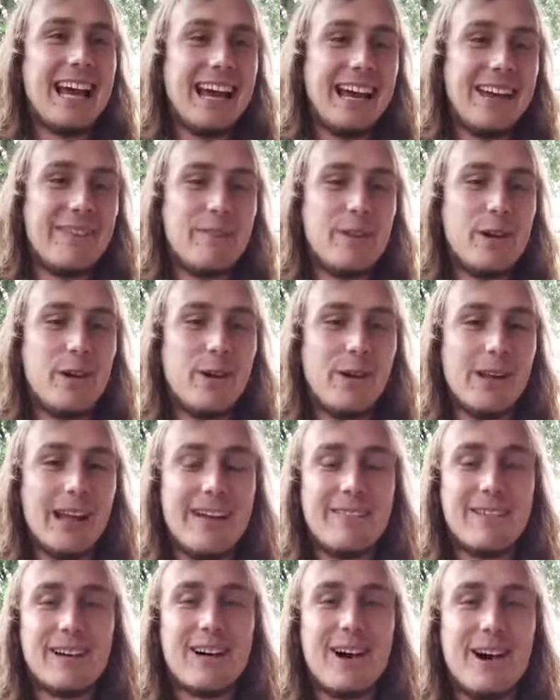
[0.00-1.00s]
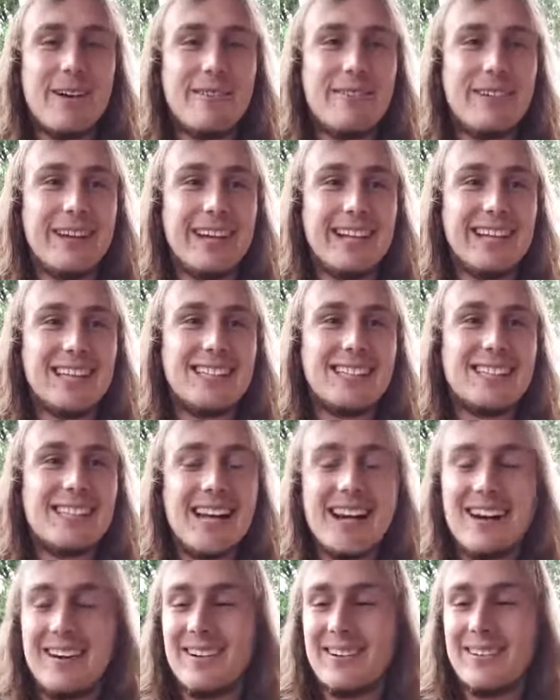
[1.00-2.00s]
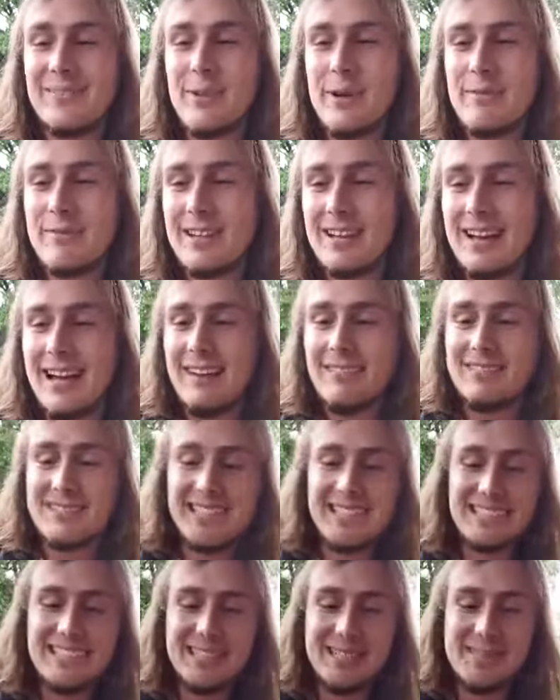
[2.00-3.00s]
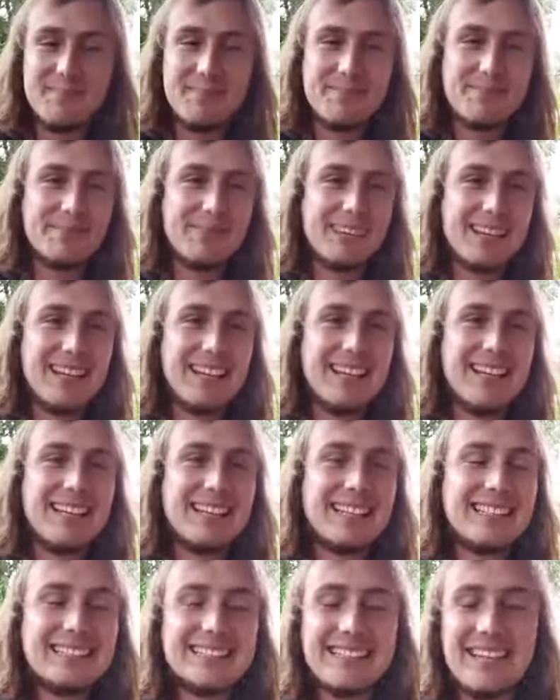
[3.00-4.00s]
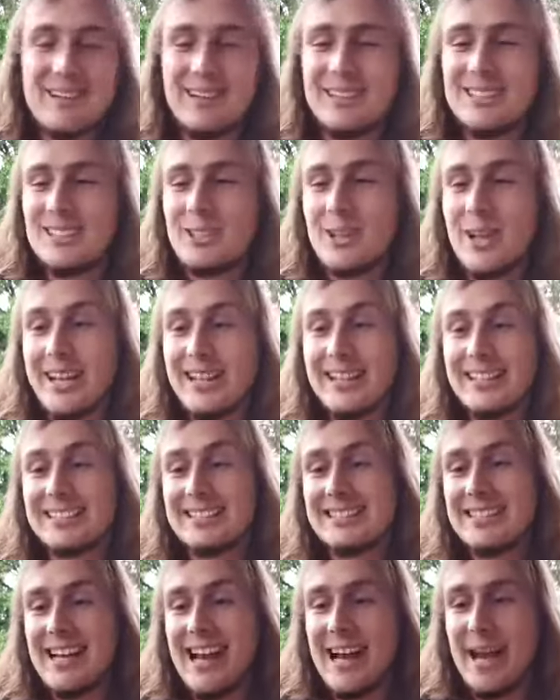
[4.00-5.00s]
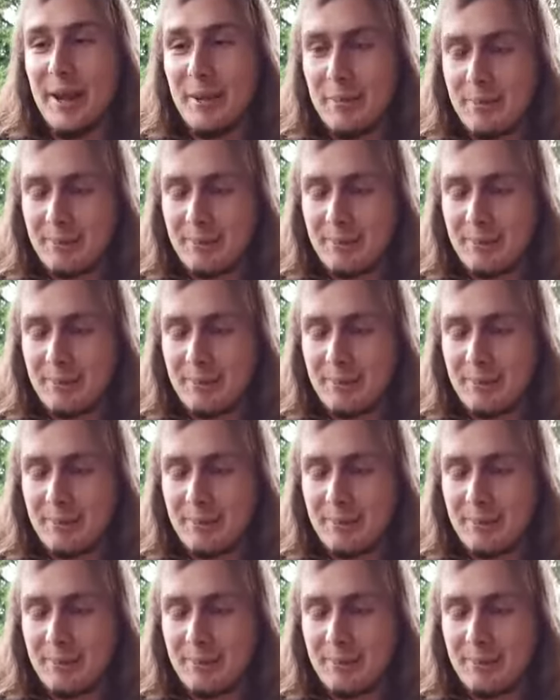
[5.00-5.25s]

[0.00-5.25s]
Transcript: if you all have a coffee and on with the live session. So we're enjoying this today.